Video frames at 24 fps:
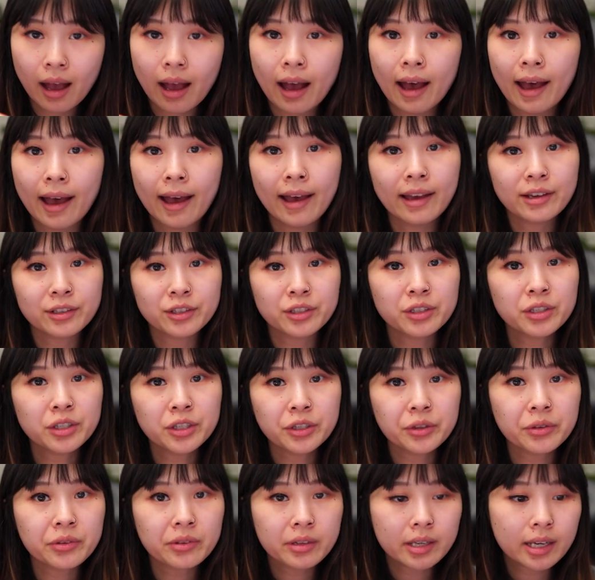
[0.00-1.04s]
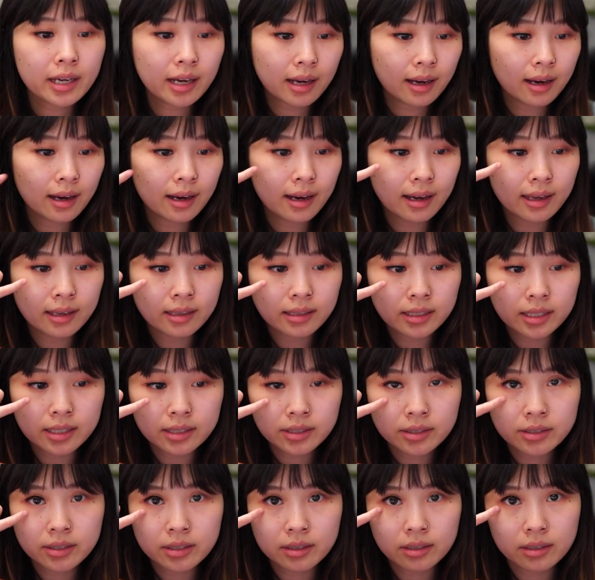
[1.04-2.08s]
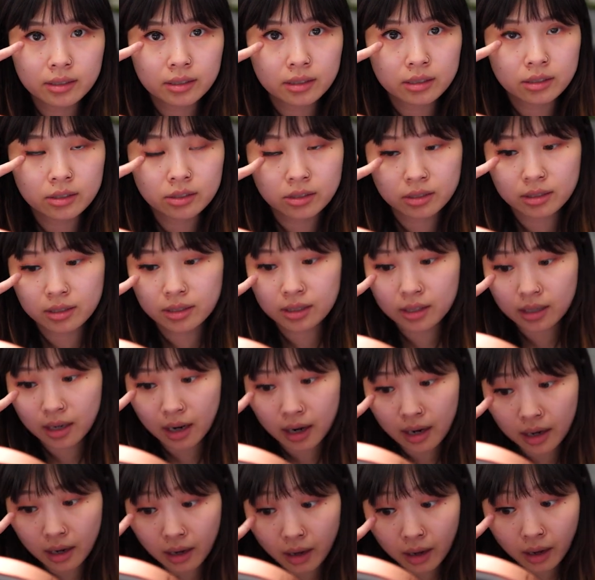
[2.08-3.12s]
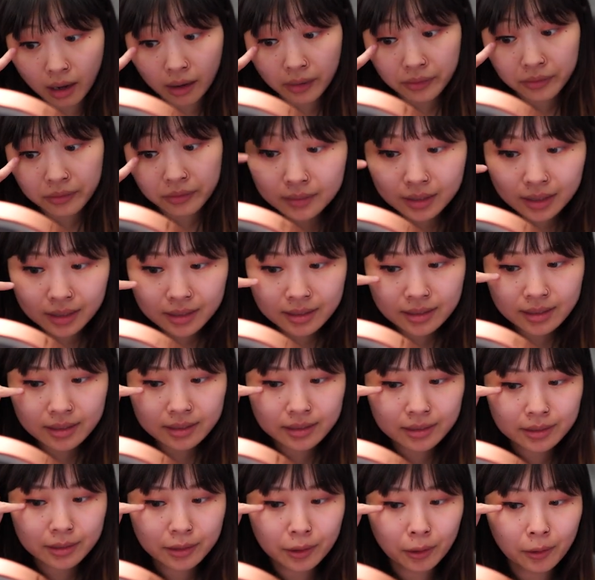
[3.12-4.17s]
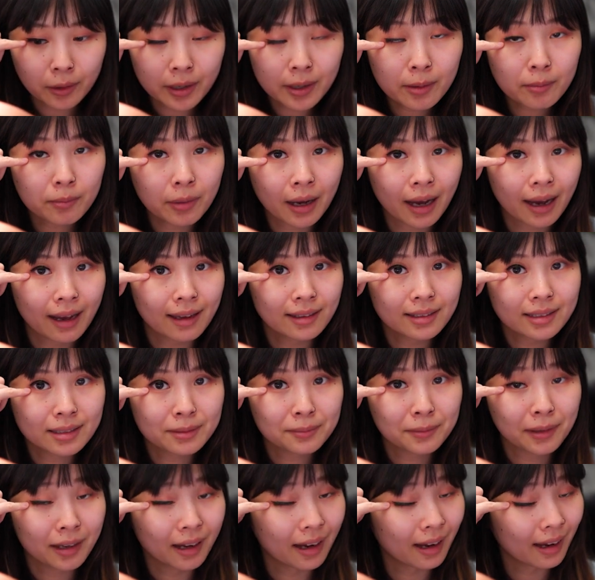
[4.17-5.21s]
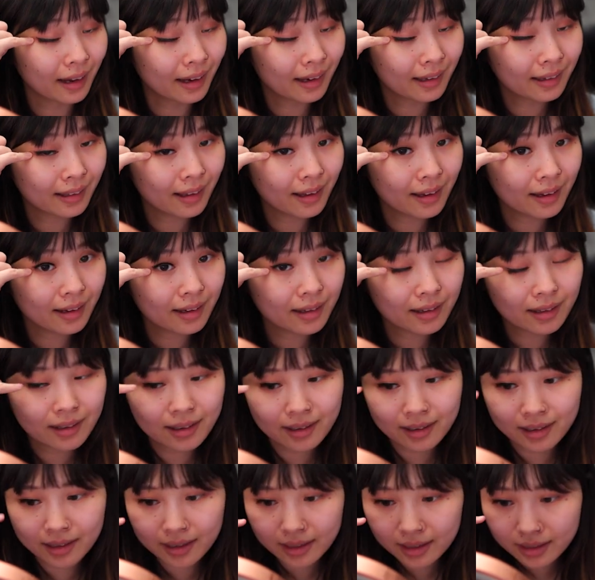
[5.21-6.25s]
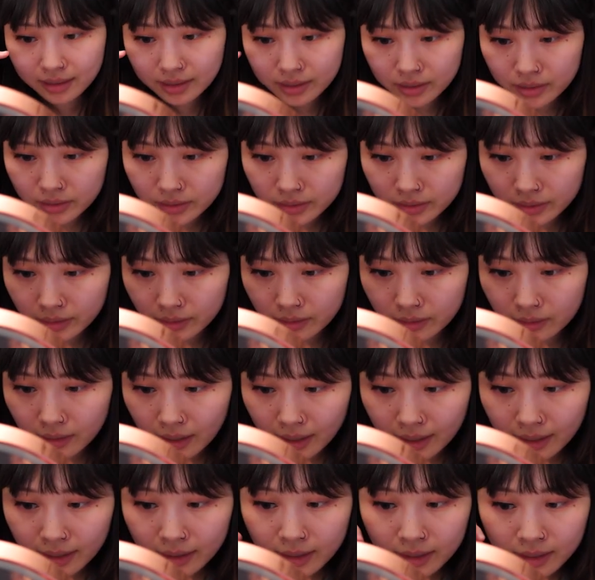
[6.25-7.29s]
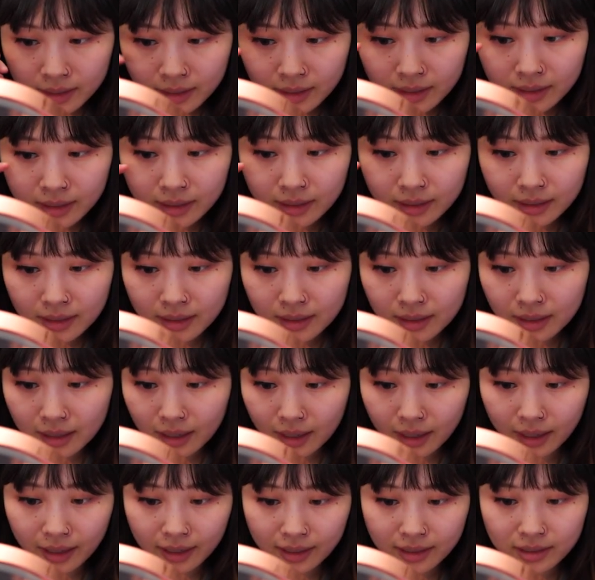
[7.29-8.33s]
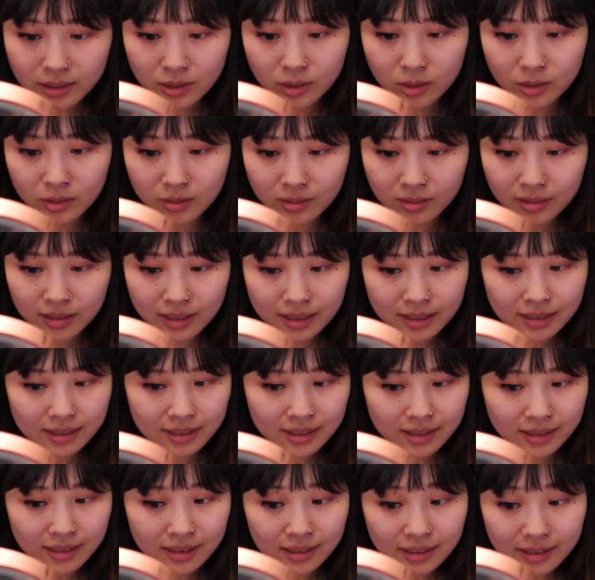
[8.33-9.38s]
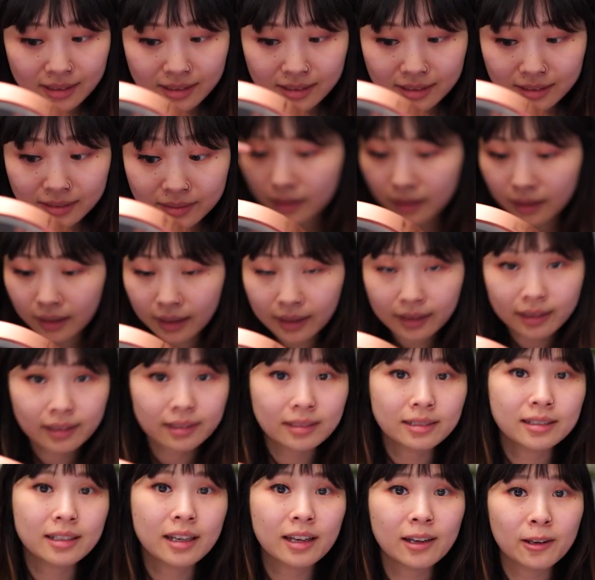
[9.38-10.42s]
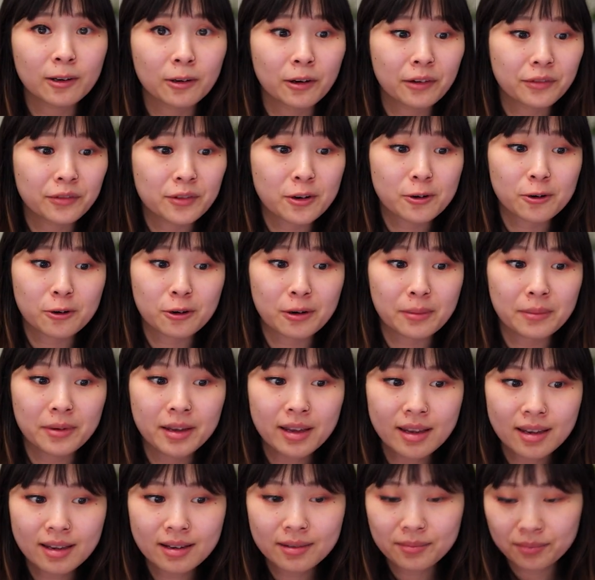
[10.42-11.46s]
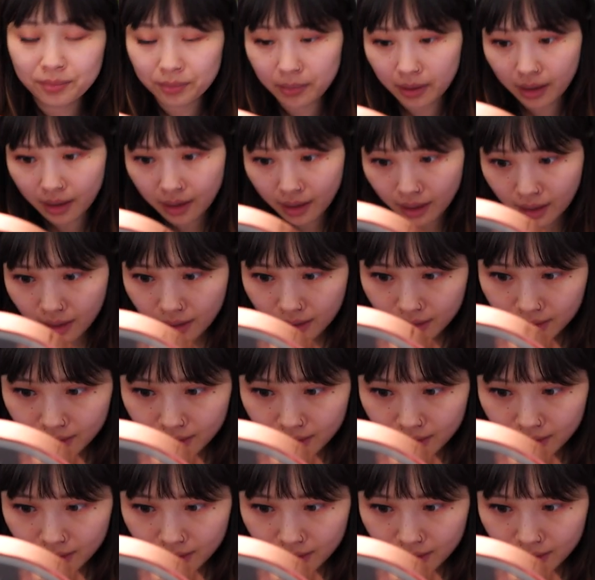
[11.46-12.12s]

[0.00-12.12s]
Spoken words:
actually do think I need to cut off because it's going past my eye line. So I do need to, I guess, take it off and trim it, but